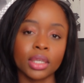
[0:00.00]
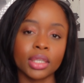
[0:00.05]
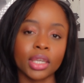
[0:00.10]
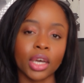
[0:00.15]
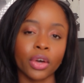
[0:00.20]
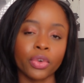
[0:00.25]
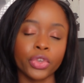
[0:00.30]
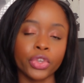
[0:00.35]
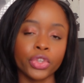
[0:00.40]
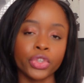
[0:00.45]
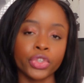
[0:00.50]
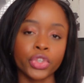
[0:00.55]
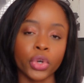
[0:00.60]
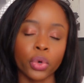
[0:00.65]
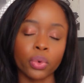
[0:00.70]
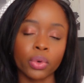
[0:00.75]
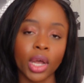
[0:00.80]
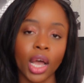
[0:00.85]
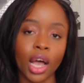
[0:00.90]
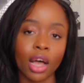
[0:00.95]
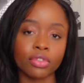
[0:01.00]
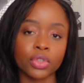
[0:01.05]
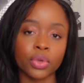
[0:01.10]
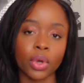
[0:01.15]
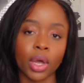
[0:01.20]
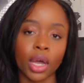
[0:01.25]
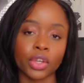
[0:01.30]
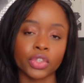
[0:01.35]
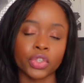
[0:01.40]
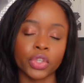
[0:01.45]
Now, you don't have
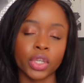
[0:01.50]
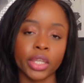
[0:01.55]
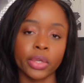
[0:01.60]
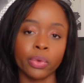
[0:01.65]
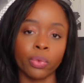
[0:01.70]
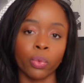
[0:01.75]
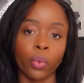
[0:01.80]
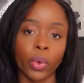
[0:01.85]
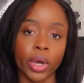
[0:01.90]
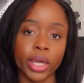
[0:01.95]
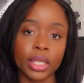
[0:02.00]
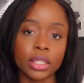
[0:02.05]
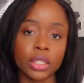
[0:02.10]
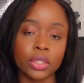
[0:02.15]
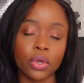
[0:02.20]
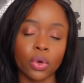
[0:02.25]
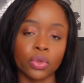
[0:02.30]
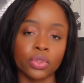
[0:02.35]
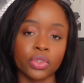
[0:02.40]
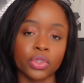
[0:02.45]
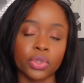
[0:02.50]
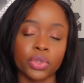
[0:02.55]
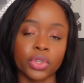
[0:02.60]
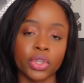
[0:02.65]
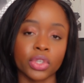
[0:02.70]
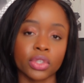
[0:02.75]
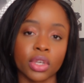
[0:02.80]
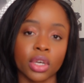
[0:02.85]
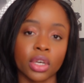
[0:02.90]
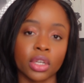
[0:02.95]
to actually wait until
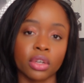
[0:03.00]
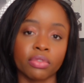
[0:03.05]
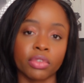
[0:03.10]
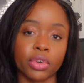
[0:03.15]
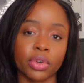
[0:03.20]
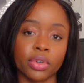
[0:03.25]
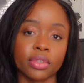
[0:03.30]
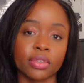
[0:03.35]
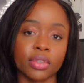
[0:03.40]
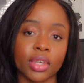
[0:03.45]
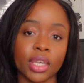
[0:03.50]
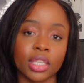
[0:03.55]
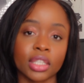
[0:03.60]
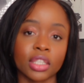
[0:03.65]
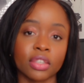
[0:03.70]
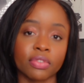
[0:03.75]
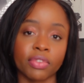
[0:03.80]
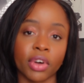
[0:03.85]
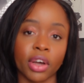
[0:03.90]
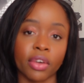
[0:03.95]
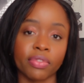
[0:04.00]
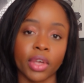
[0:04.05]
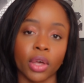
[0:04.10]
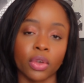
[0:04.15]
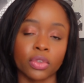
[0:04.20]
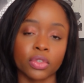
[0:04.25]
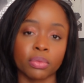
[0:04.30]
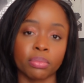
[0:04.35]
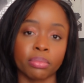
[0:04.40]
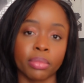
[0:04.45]
your turnover is
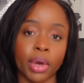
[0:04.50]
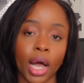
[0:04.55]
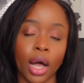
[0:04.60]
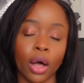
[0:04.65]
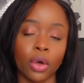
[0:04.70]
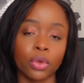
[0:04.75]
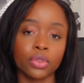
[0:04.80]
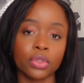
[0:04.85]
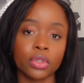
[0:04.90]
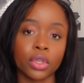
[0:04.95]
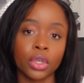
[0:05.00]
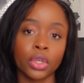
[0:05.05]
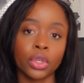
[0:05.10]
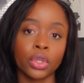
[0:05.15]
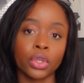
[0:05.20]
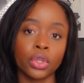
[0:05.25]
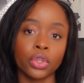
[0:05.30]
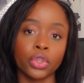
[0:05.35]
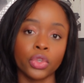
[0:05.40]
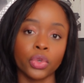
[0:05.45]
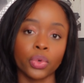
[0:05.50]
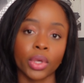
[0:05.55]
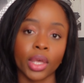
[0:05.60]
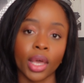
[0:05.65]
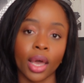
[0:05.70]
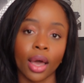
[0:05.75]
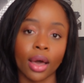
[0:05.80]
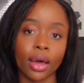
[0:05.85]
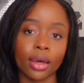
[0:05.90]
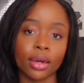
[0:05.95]
£85,000. You
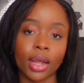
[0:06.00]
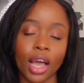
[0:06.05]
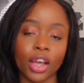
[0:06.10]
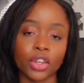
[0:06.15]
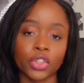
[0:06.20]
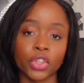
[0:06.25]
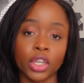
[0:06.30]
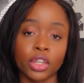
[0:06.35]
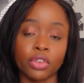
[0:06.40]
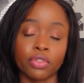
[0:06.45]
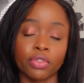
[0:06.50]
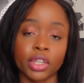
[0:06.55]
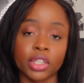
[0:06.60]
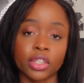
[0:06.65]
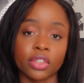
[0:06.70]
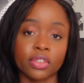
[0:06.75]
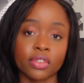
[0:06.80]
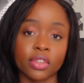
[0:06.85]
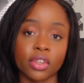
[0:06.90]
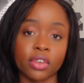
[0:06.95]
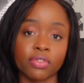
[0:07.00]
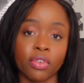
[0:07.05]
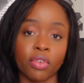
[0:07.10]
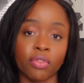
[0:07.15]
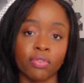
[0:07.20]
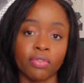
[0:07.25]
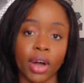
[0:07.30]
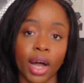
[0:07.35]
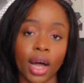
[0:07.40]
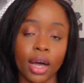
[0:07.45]
can actually register
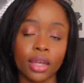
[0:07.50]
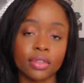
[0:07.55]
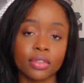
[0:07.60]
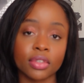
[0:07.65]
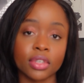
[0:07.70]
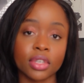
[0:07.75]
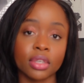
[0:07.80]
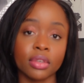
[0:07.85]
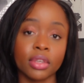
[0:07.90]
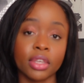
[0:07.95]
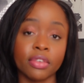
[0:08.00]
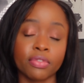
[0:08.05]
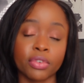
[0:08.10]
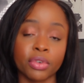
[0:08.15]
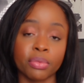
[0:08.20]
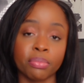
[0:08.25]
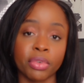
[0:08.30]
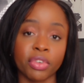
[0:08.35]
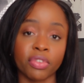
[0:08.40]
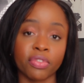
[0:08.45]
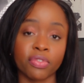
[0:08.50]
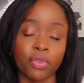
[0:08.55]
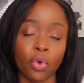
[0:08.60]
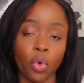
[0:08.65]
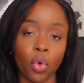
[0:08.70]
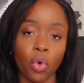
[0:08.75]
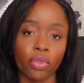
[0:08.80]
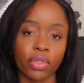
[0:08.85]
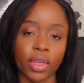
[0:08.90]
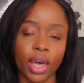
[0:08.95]
for VAT even
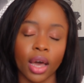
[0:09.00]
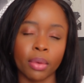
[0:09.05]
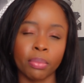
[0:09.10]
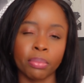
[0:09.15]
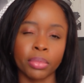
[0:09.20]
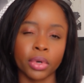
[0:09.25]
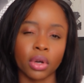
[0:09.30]
before that.